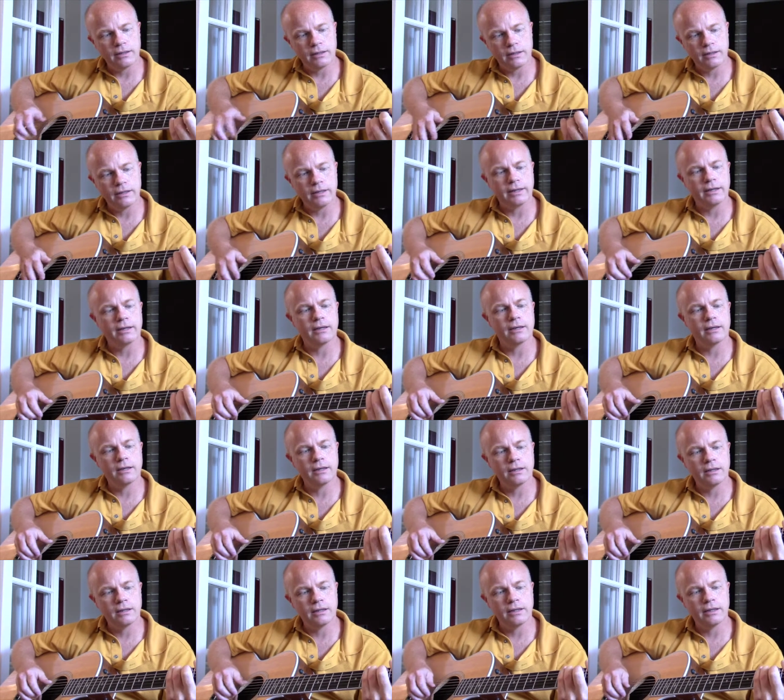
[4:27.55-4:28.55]
click,
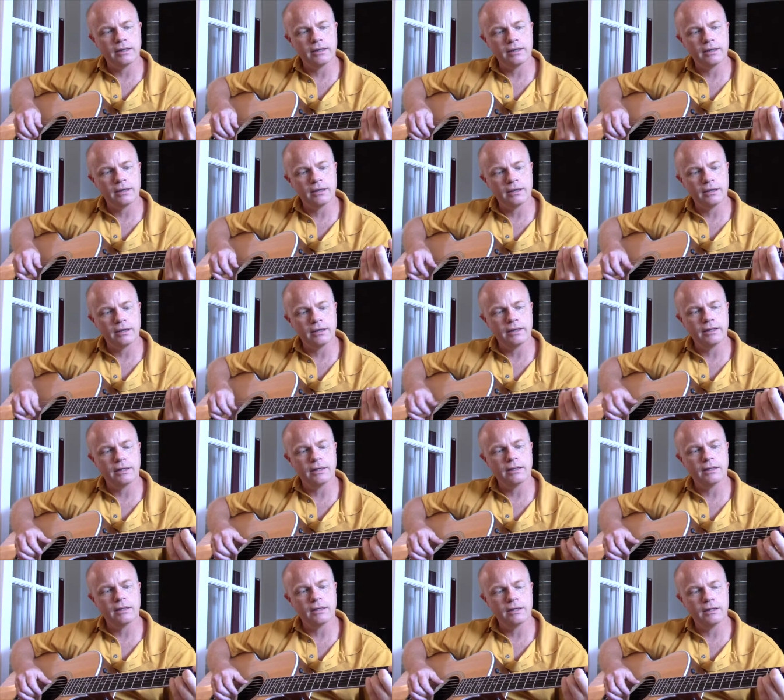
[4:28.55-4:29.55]
click, click,
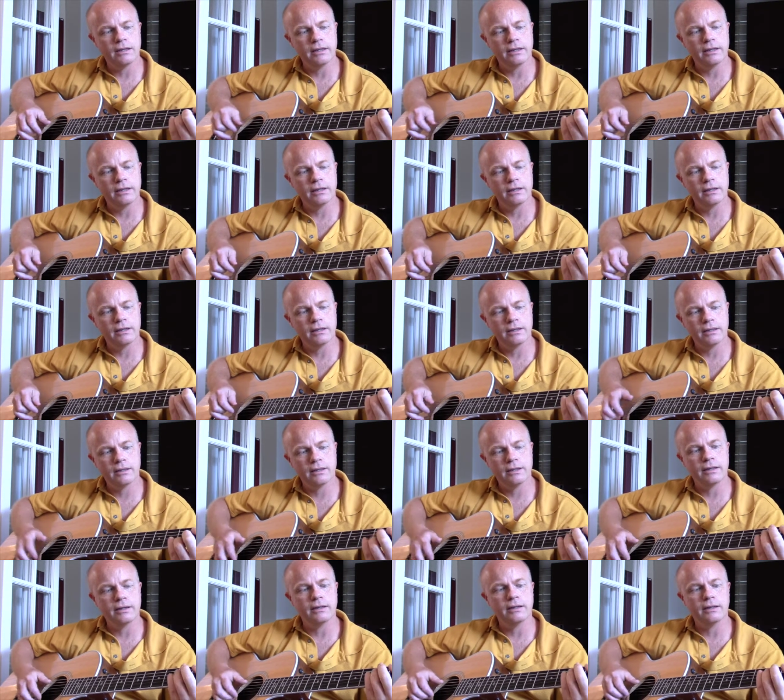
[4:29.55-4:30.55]
click,
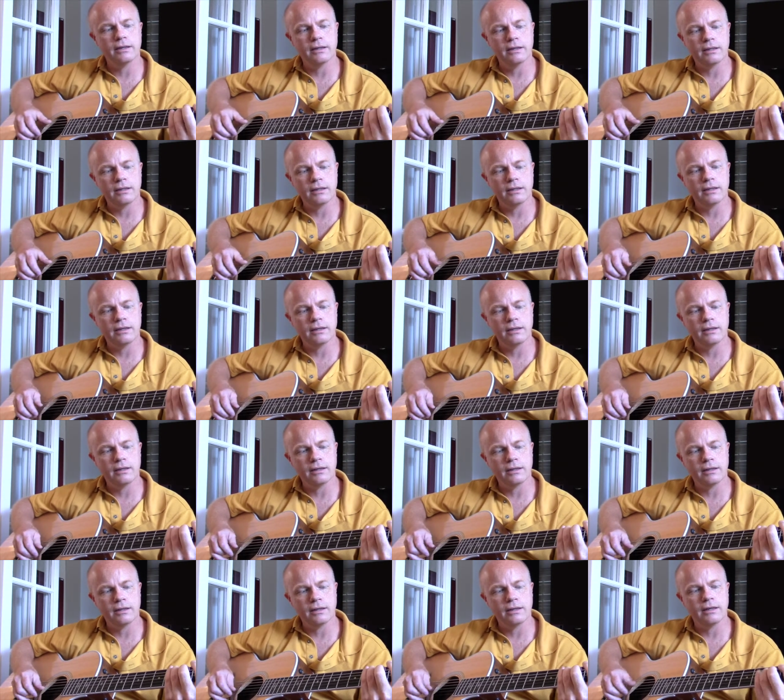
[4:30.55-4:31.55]
click, click,
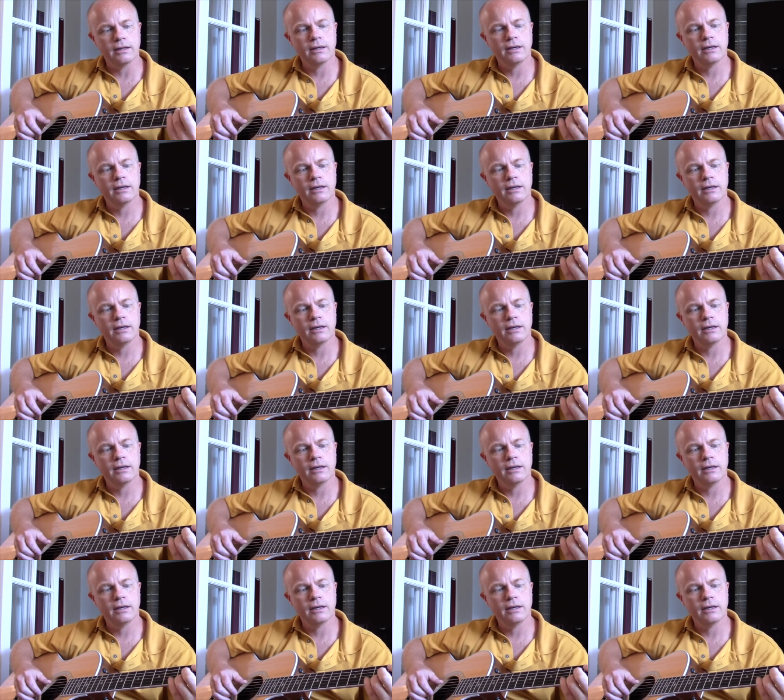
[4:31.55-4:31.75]
click.